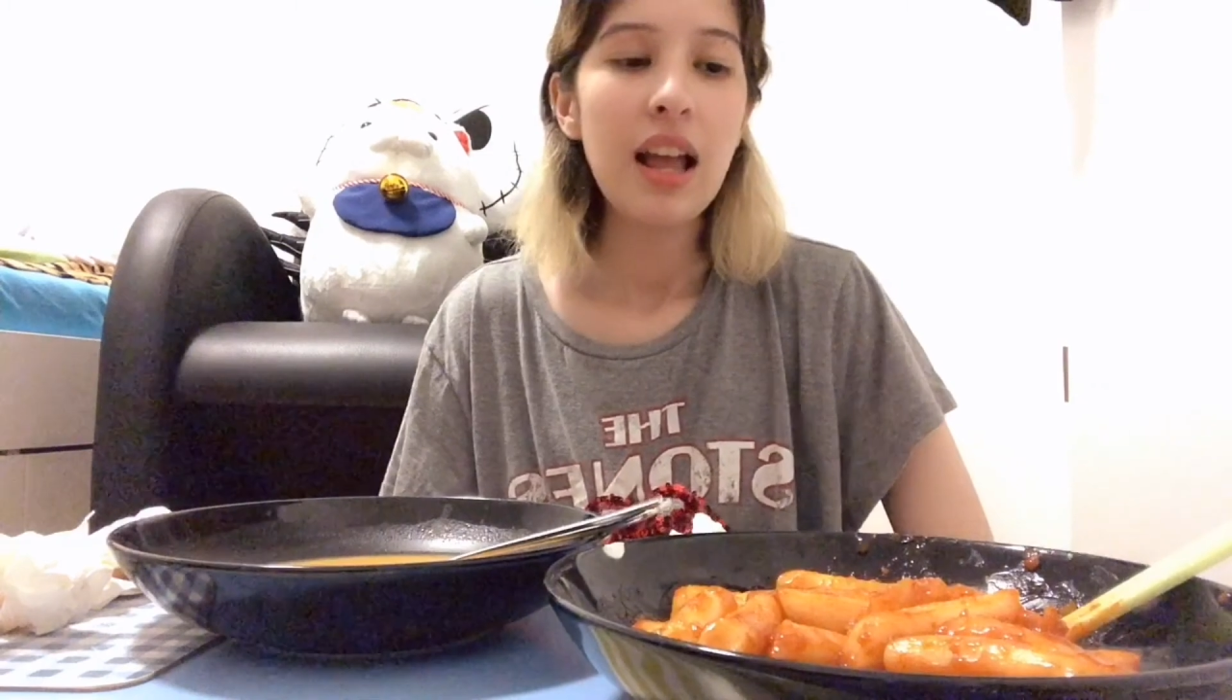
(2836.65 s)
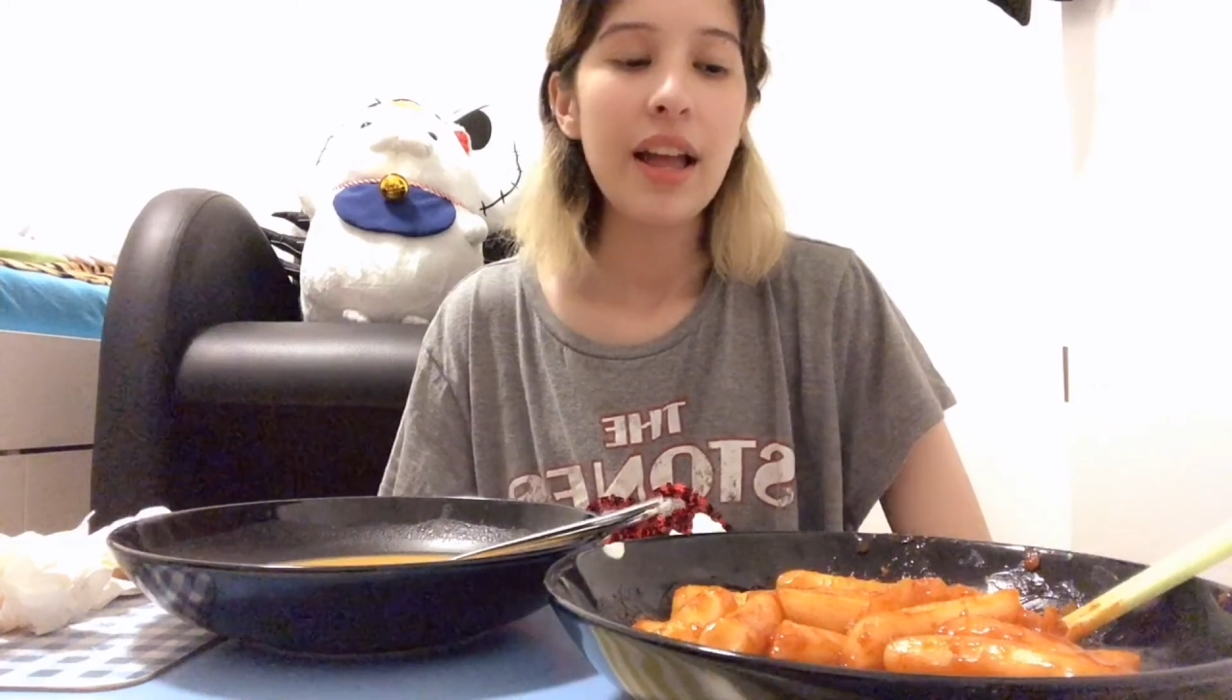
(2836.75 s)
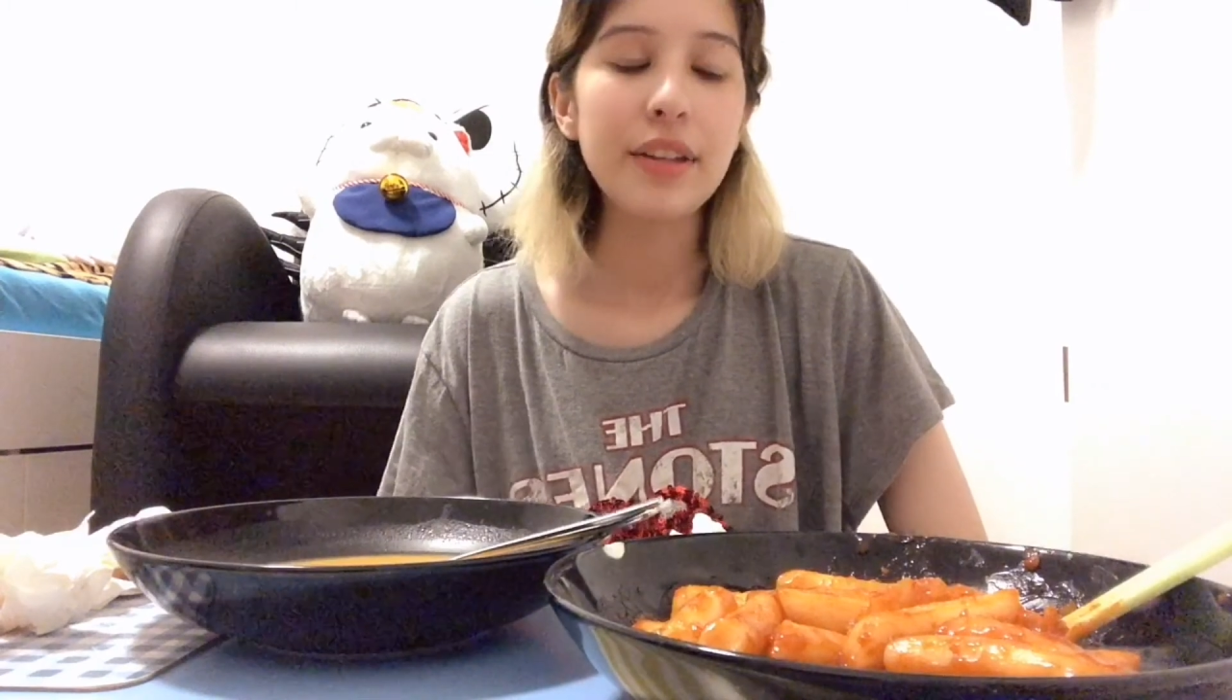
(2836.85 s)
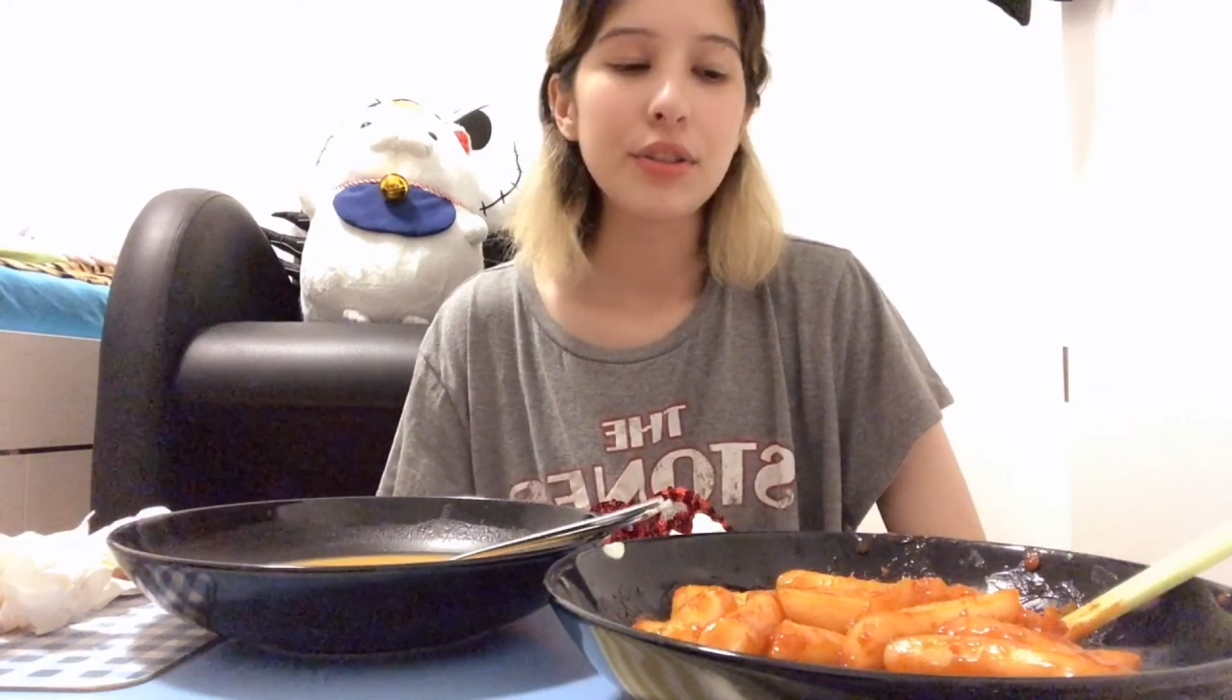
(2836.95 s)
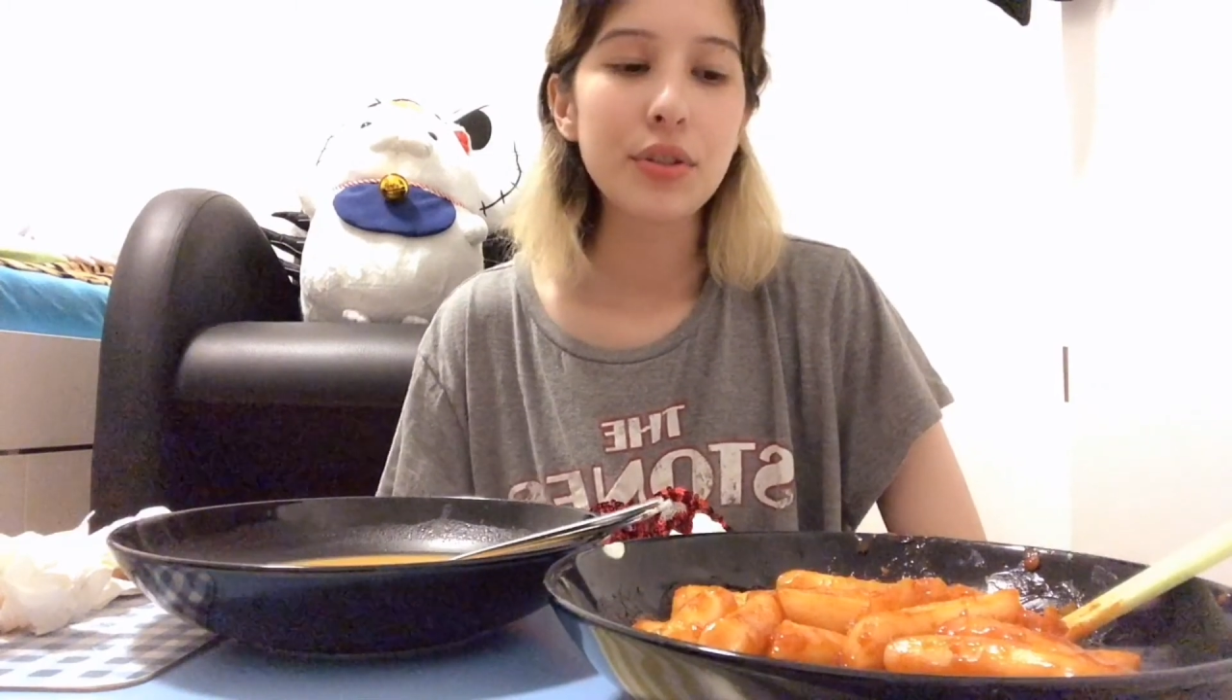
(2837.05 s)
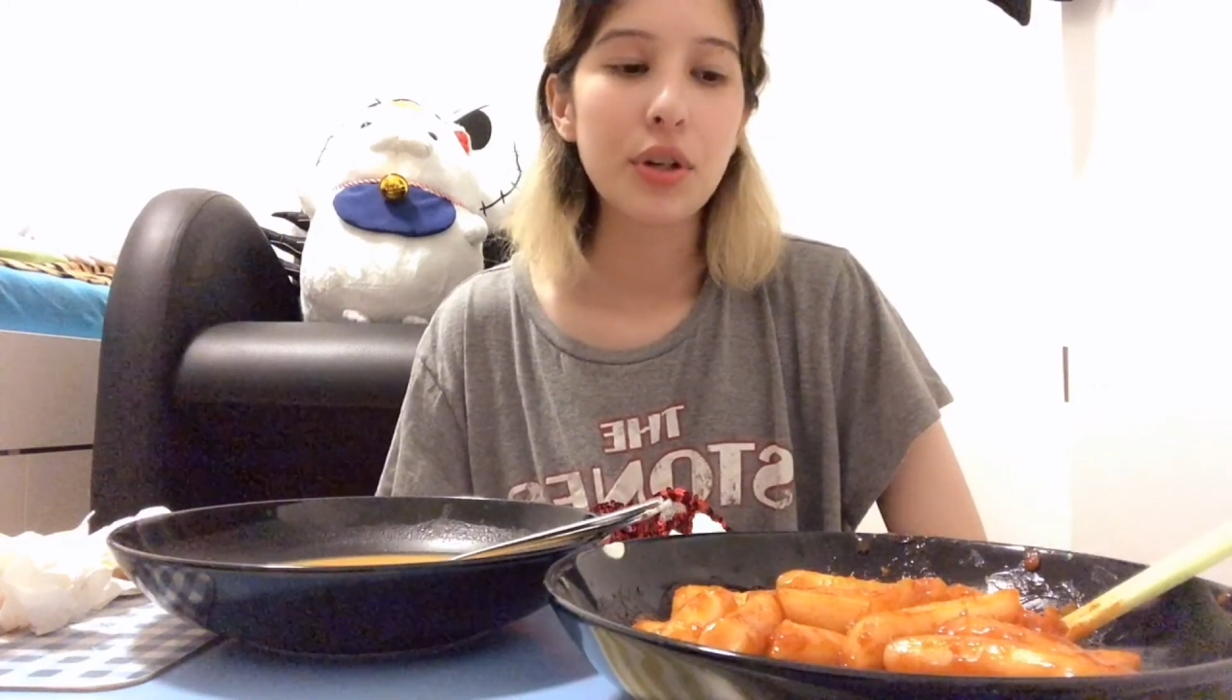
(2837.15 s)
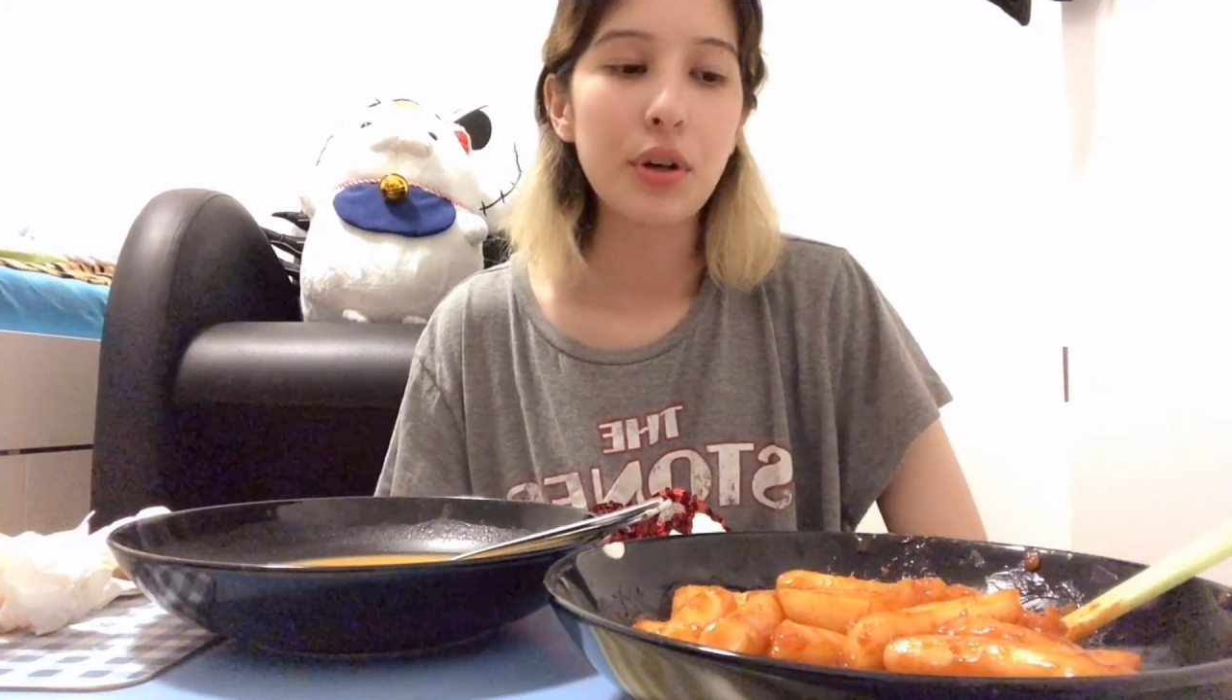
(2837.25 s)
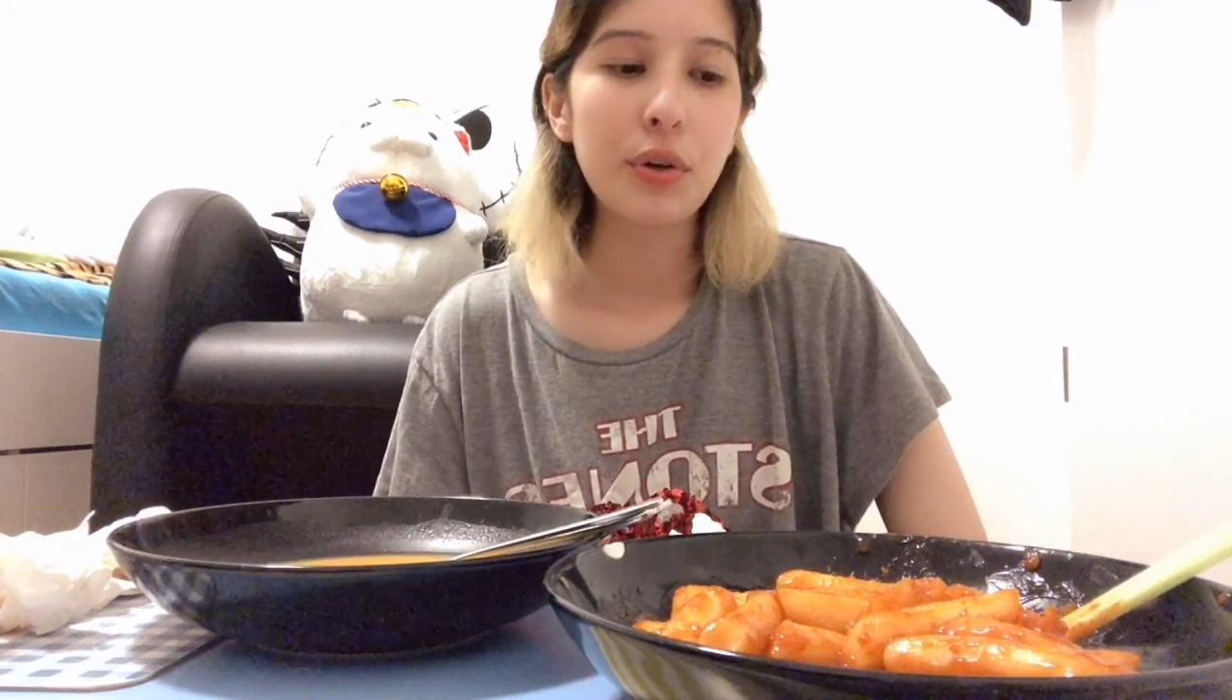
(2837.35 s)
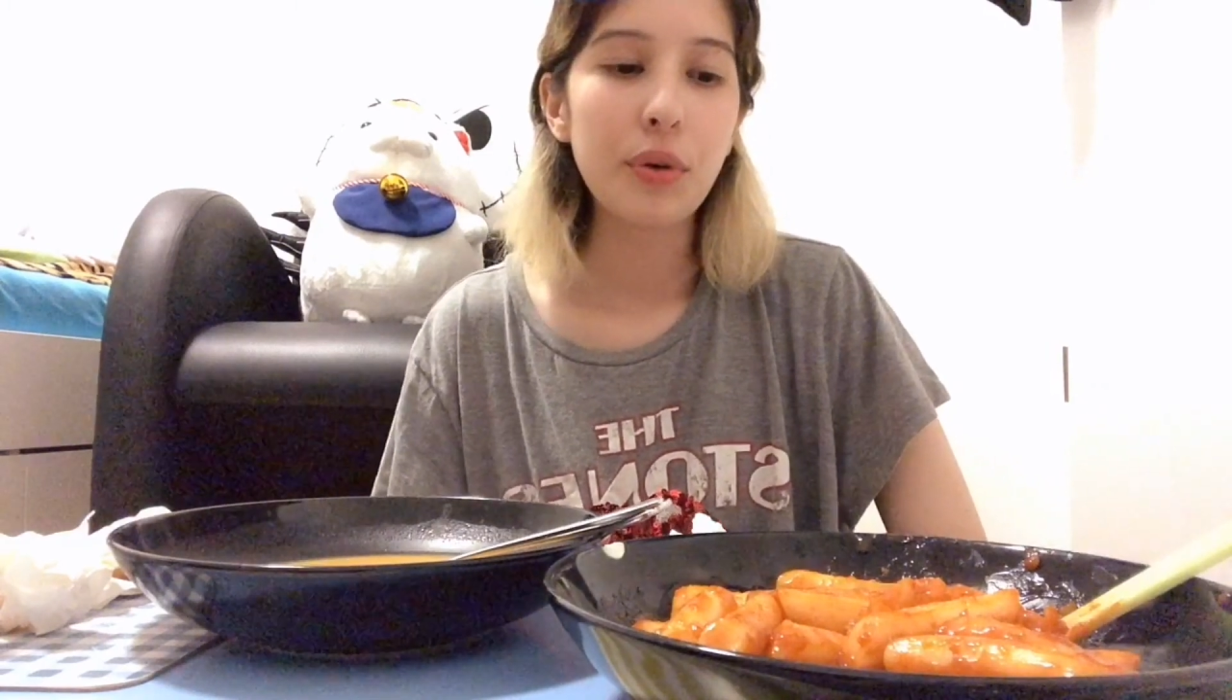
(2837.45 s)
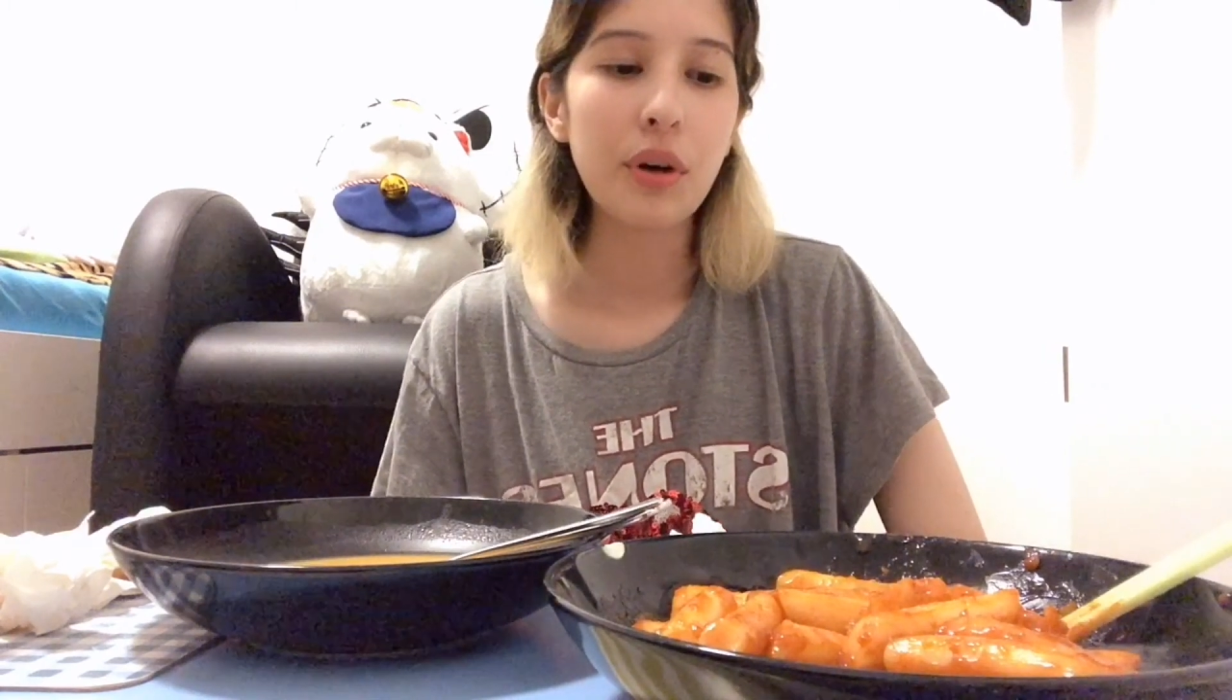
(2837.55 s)
And
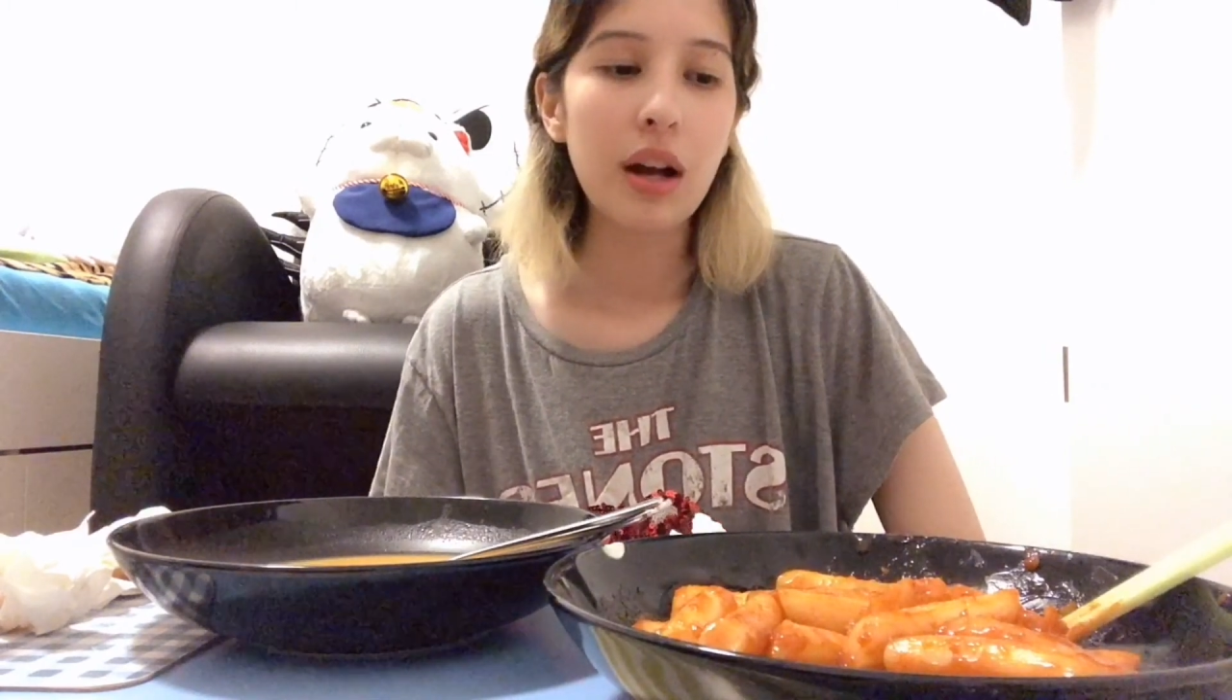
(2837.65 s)
so